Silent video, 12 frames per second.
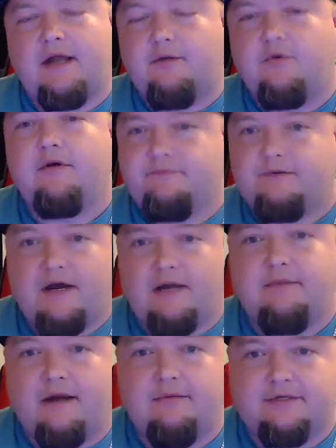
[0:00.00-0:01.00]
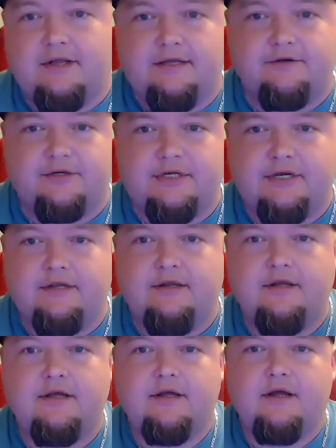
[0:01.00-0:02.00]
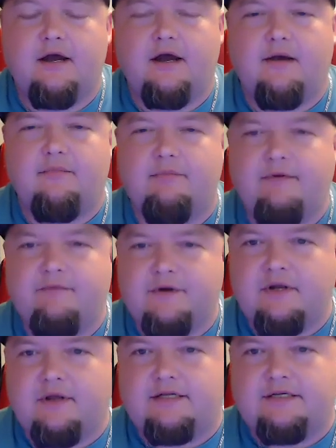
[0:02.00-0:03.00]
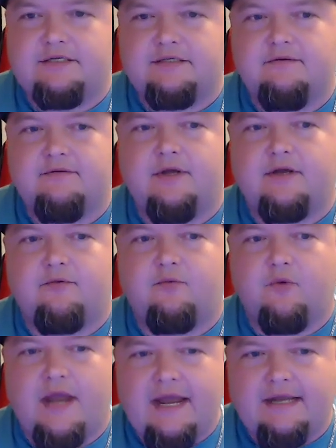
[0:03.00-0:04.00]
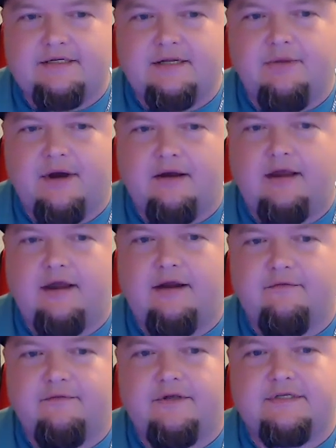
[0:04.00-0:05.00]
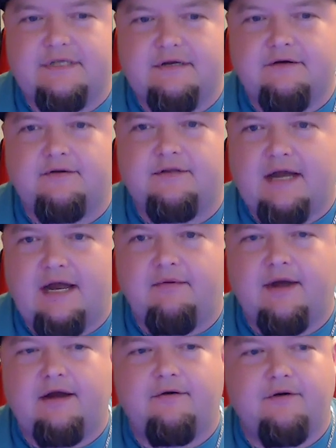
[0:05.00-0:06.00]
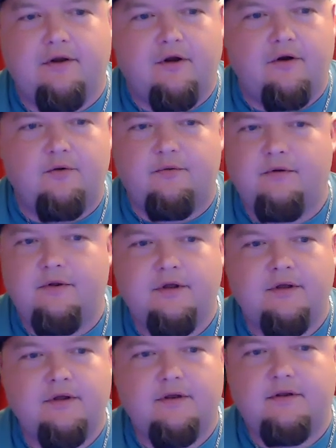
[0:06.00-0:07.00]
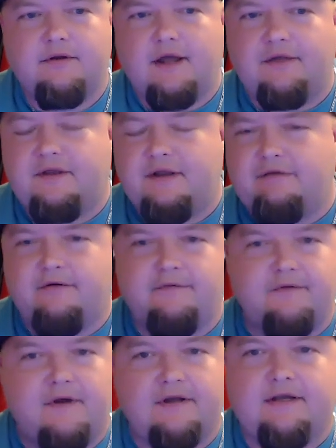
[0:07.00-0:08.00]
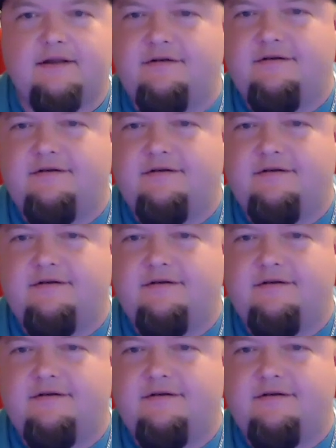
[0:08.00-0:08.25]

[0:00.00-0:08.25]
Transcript: I will talk about how much I like your shit. Um, but I'm never going to like just like rant about every single time about how no, nothing ever fucking,